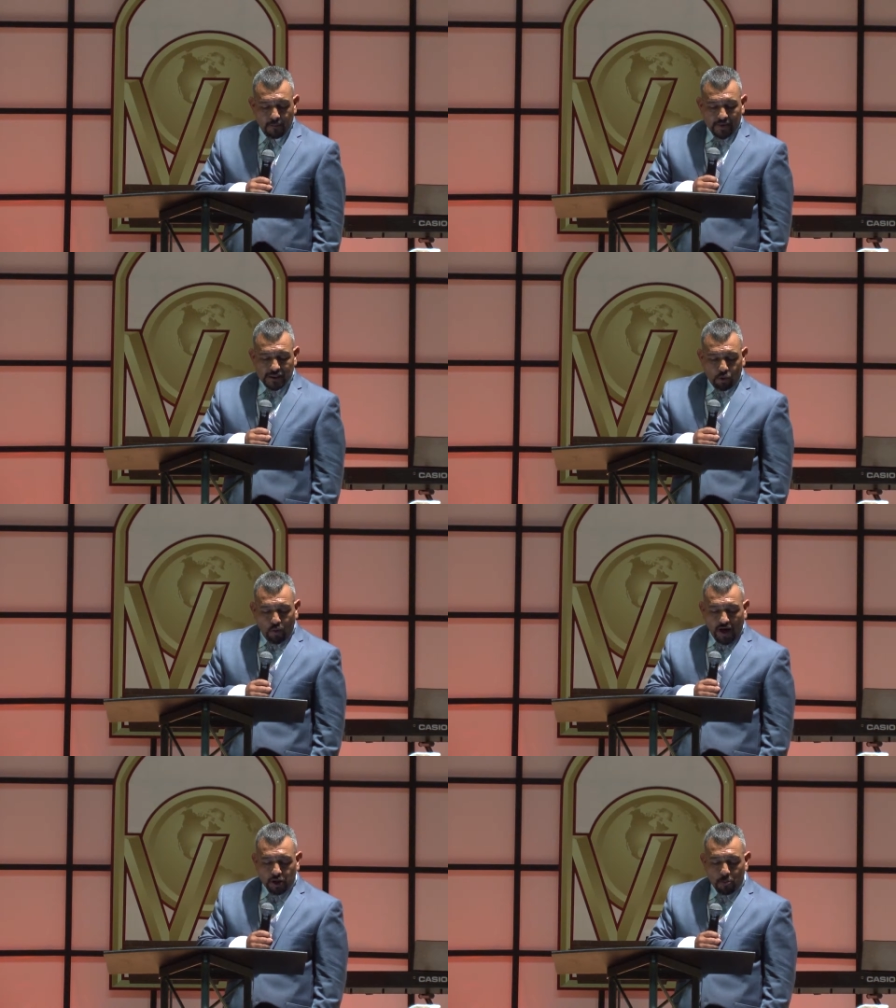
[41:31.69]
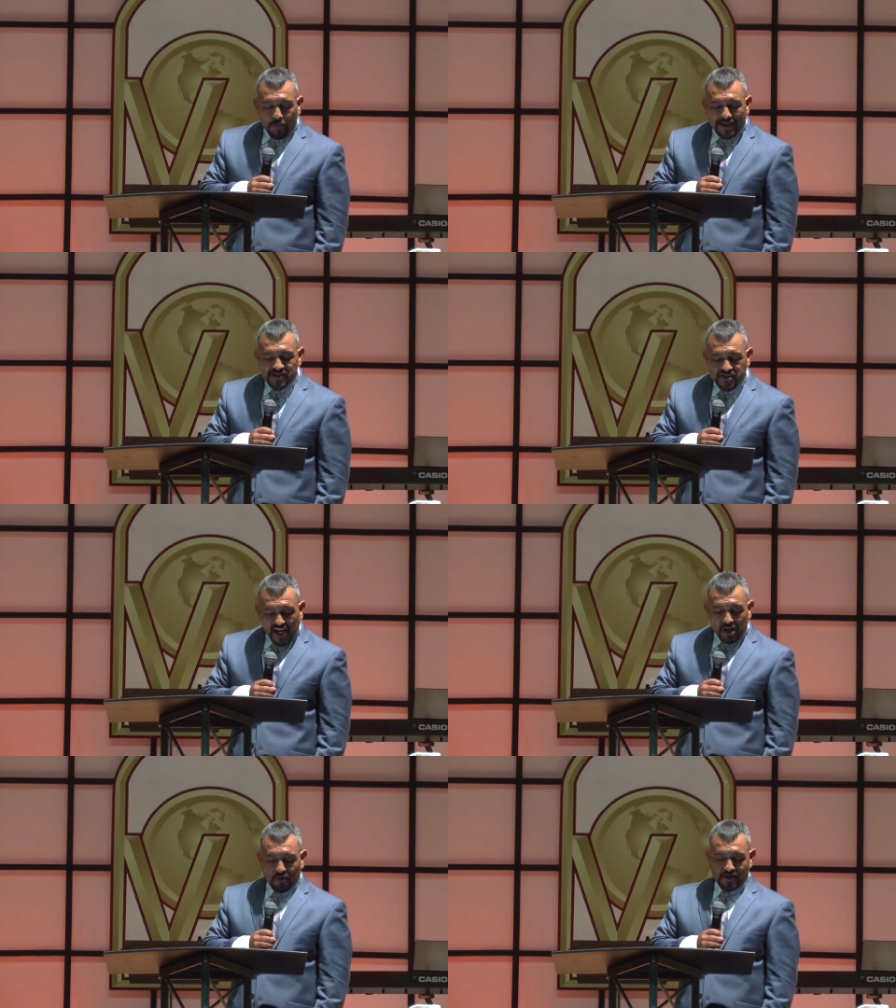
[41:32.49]
But the one who plants
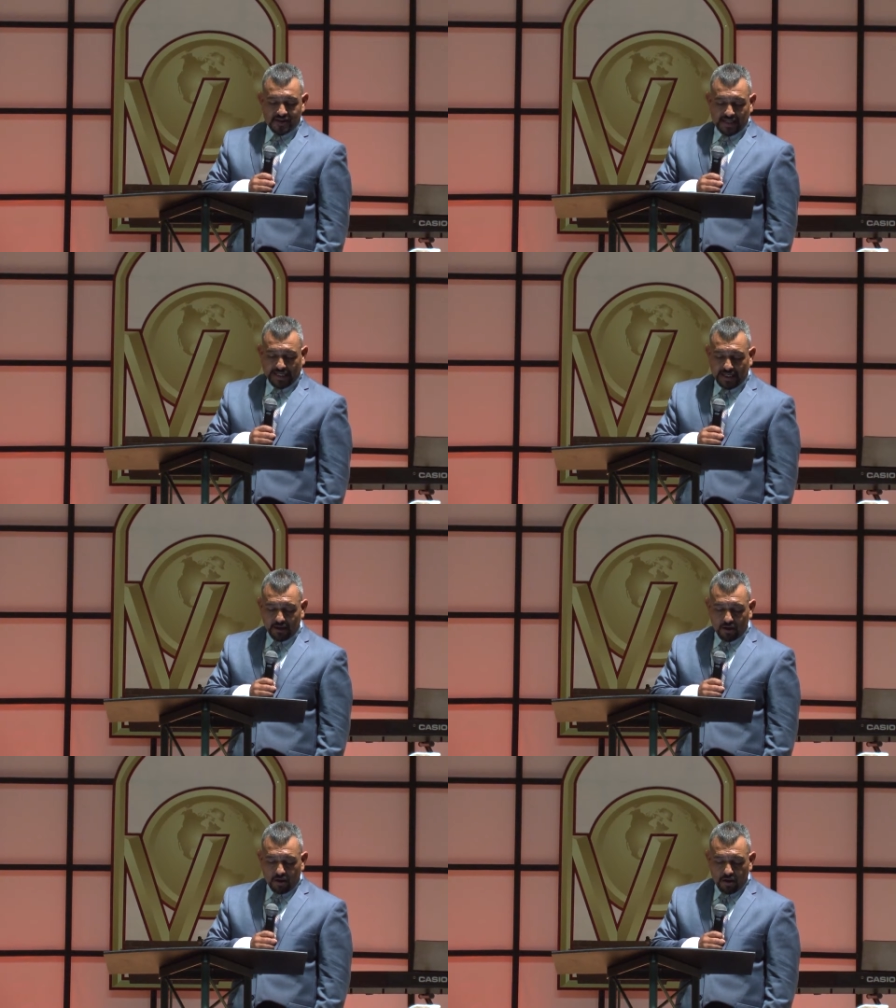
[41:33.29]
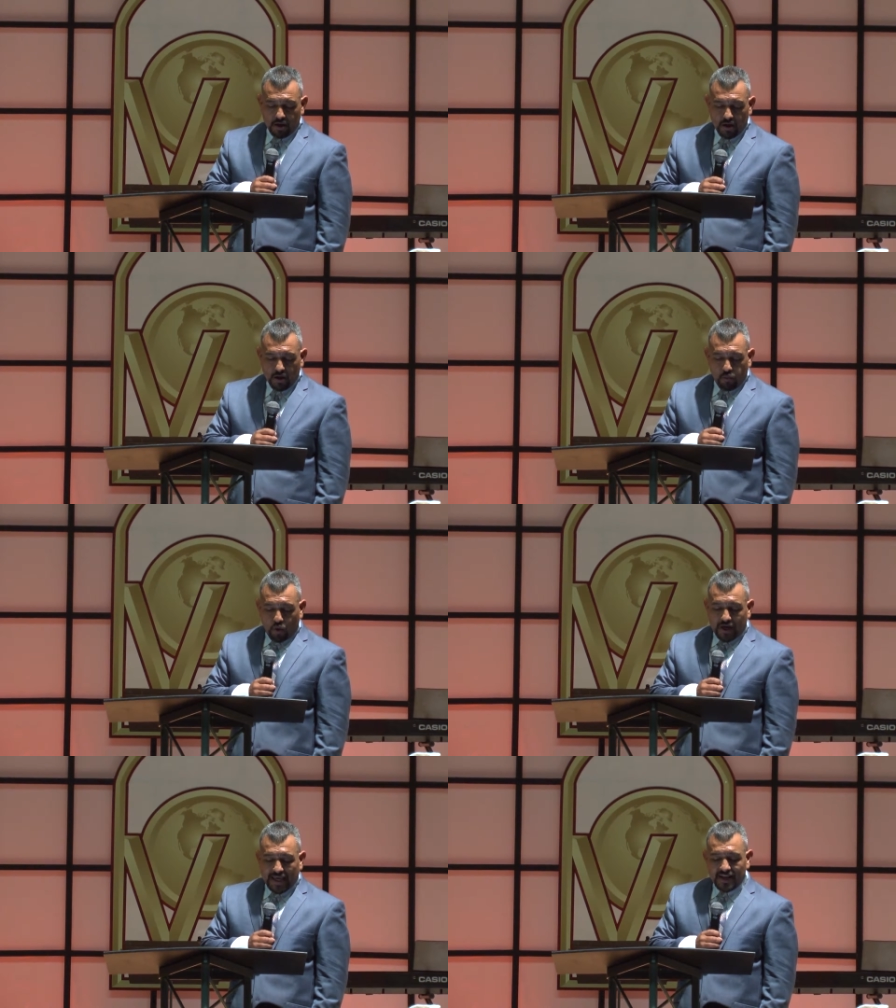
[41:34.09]
generously
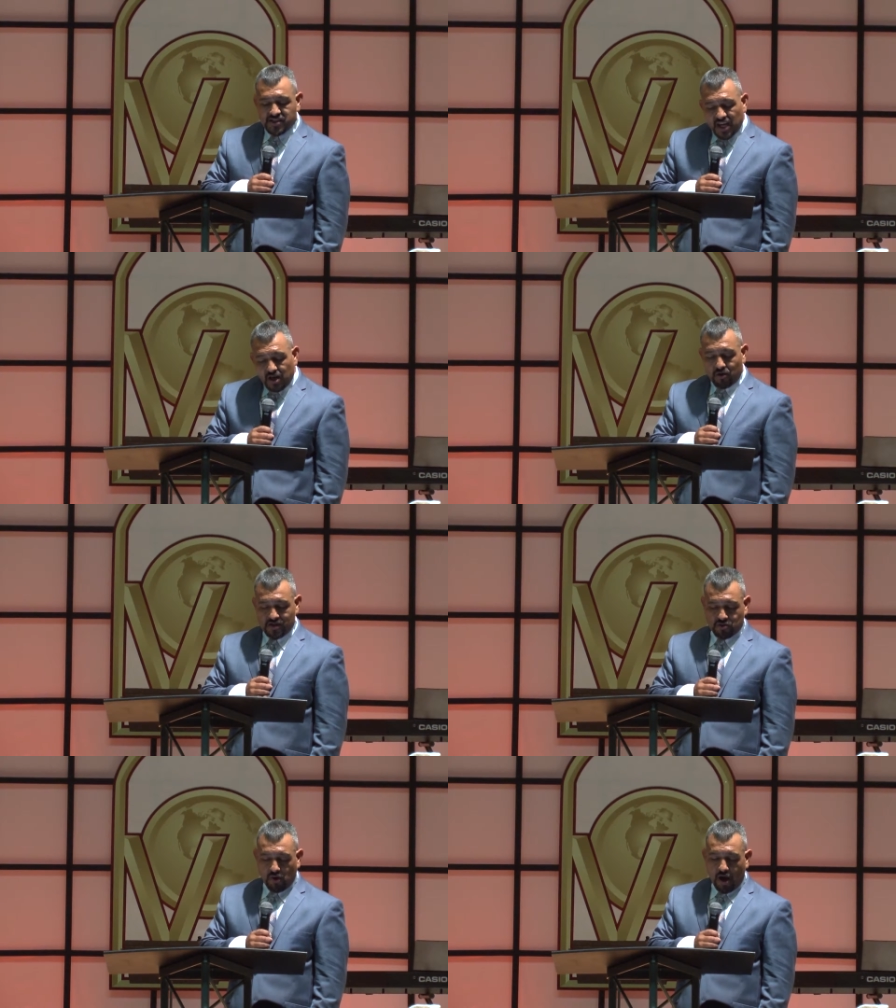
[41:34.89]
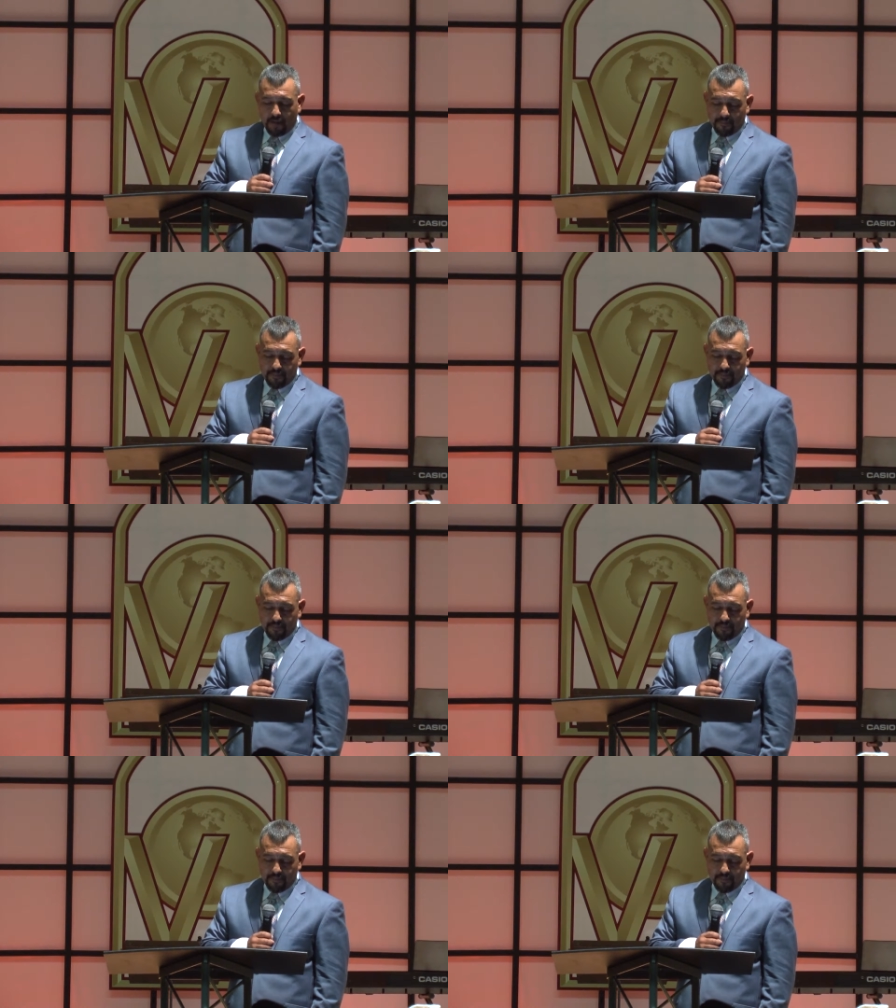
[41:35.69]
will get a generous crop.